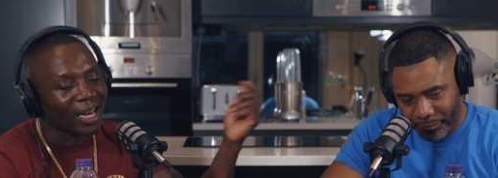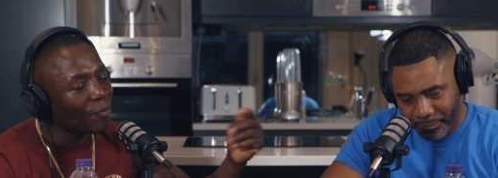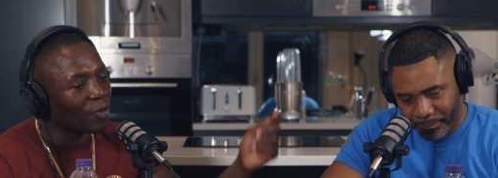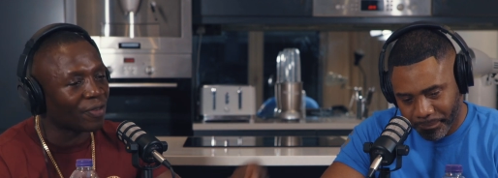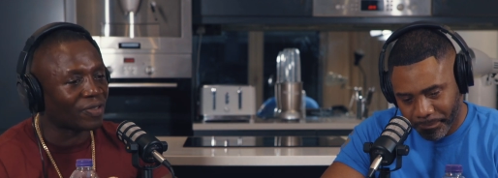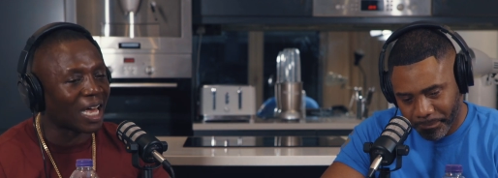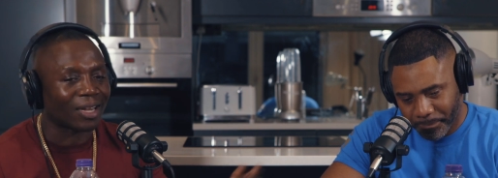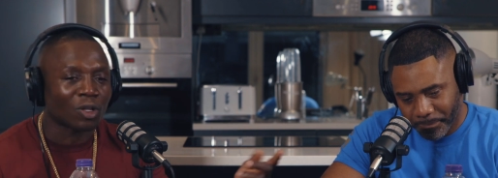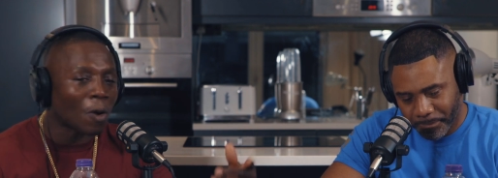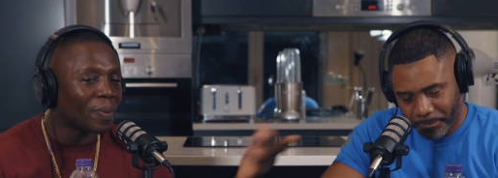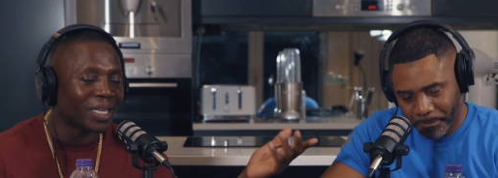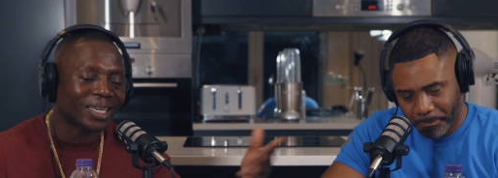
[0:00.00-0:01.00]
Speaker 1: live with that.
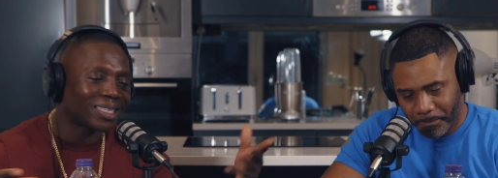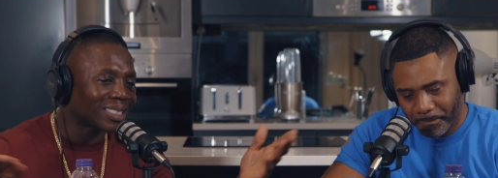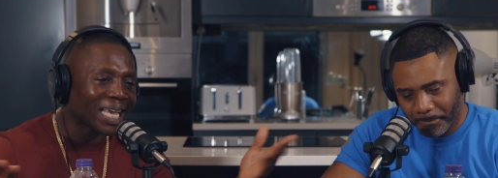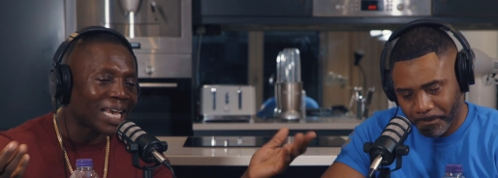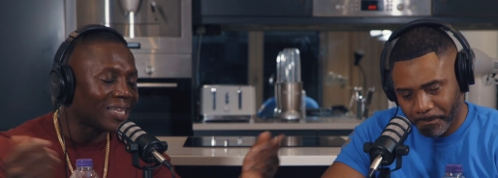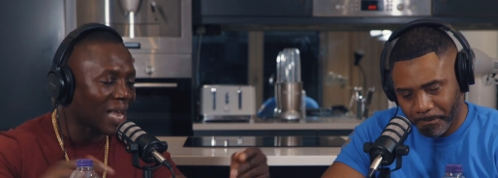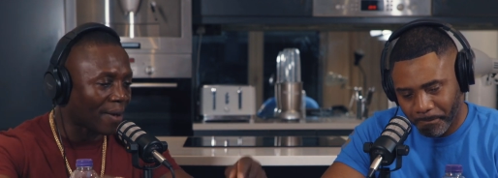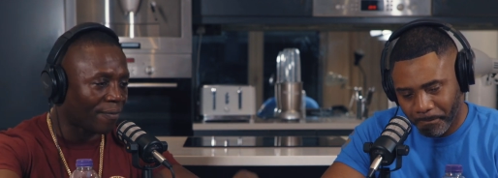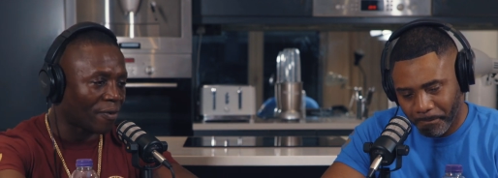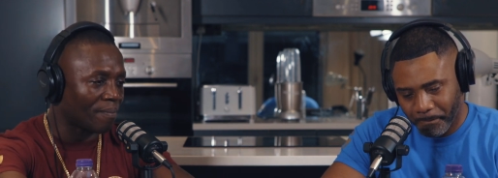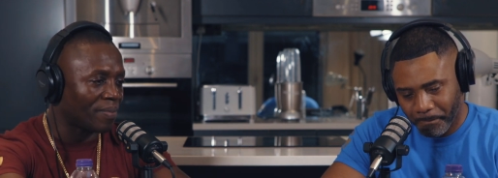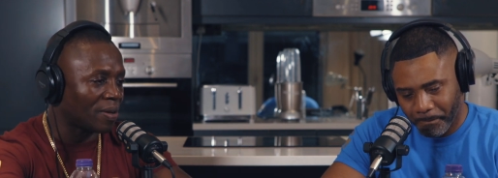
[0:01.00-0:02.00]
Nobody can take that
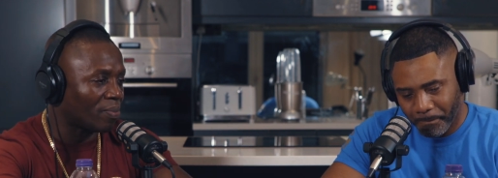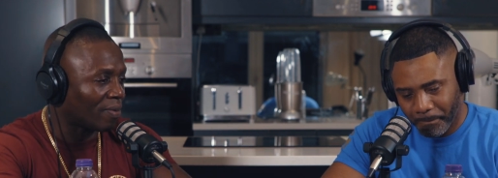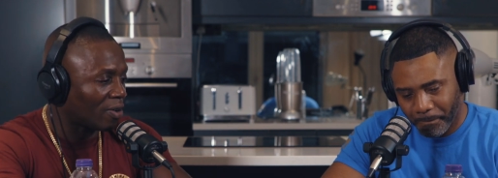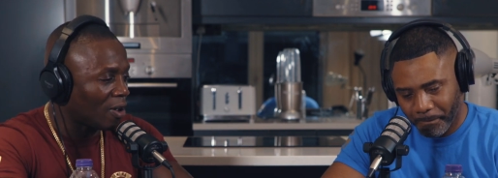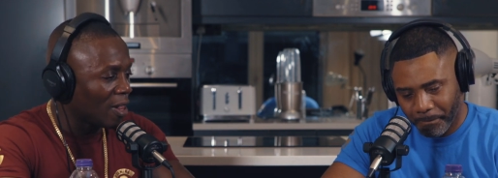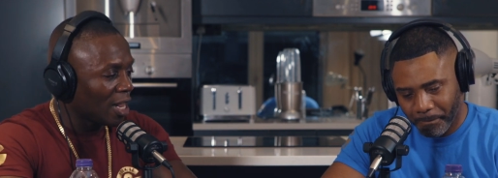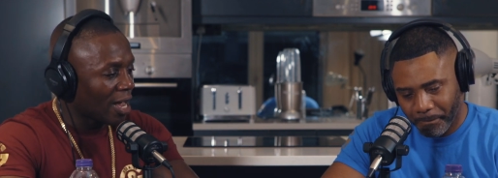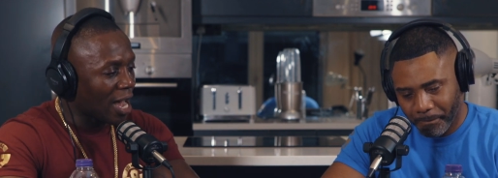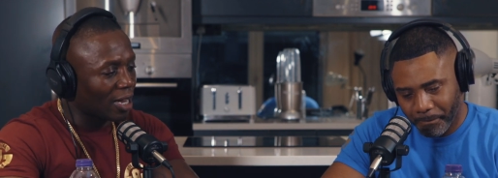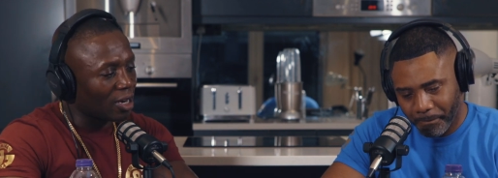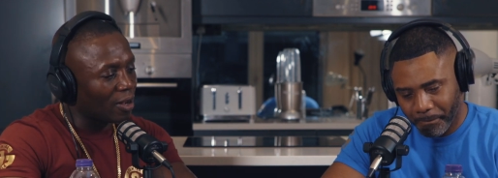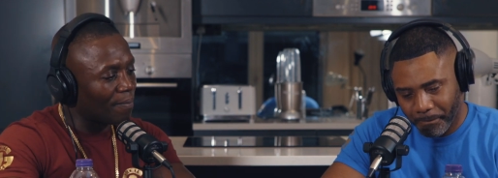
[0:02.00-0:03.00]
from me, brother.
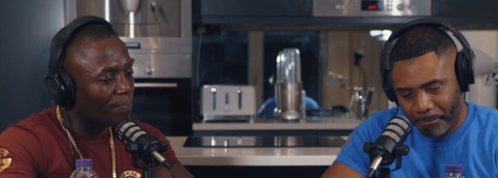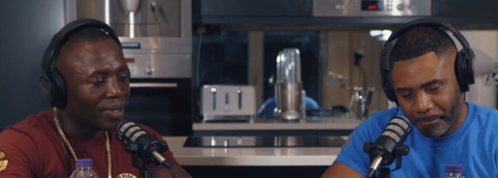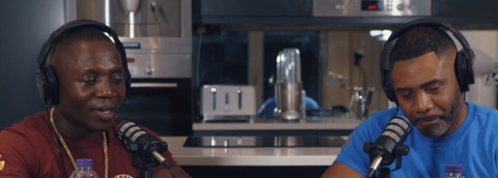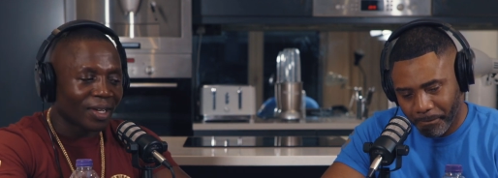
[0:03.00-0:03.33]
And um,